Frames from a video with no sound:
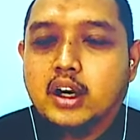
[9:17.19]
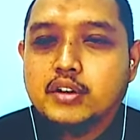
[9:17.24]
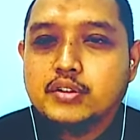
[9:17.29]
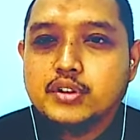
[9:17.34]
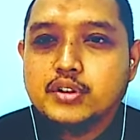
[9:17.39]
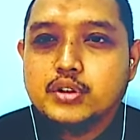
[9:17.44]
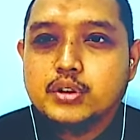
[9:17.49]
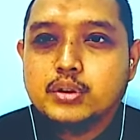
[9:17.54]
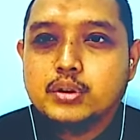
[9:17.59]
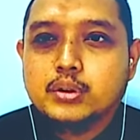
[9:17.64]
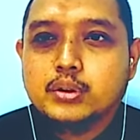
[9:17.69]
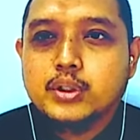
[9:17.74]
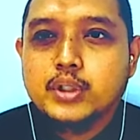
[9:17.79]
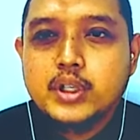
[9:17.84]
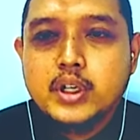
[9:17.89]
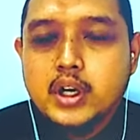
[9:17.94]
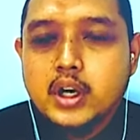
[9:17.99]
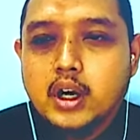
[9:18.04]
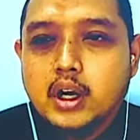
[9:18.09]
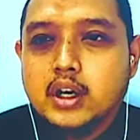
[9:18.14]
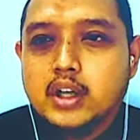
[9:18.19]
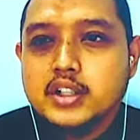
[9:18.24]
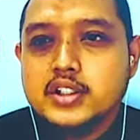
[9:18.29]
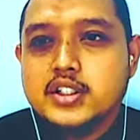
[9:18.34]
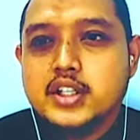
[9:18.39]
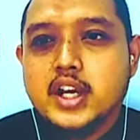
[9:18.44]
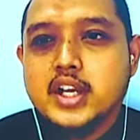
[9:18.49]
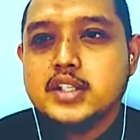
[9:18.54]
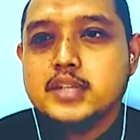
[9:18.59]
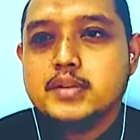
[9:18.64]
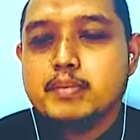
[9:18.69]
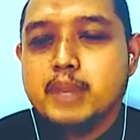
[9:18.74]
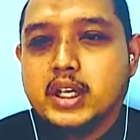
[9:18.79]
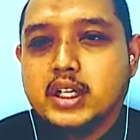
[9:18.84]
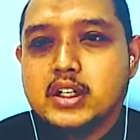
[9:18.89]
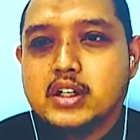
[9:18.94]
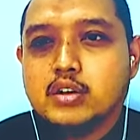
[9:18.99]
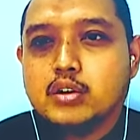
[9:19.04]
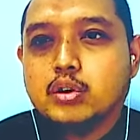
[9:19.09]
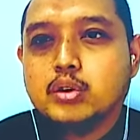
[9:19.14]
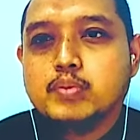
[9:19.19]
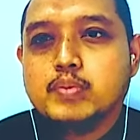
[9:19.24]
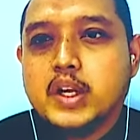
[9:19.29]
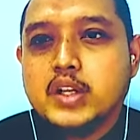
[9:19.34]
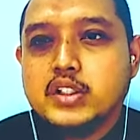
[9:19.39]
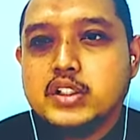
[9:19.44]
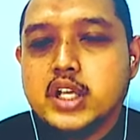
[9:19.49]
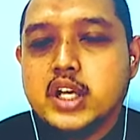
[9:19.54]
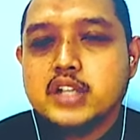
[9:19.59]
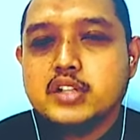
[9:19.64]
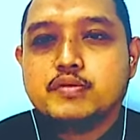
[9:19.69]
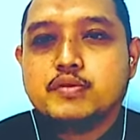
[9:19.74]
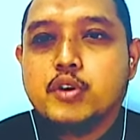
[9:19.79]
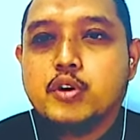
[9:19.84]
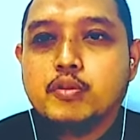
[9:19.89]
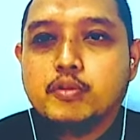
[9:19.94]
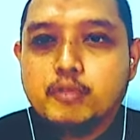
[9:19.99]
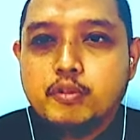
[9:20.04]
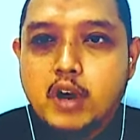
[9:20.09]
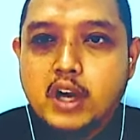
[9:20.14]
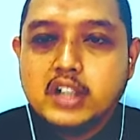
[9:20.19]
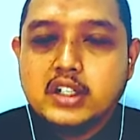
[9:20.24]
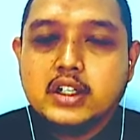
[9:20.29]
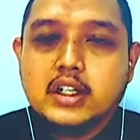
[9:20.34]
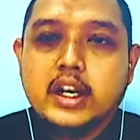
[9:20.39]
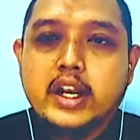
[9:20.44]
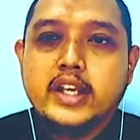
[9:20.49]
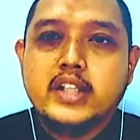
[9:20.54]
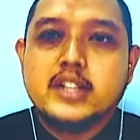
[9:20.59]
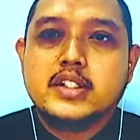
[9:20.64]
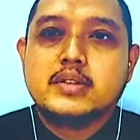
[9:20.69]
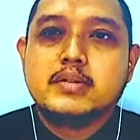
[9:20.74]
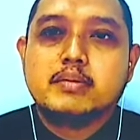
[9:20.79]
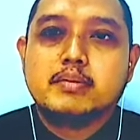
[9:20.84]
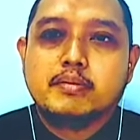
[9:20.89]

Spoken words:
how to just make a kurban just on one click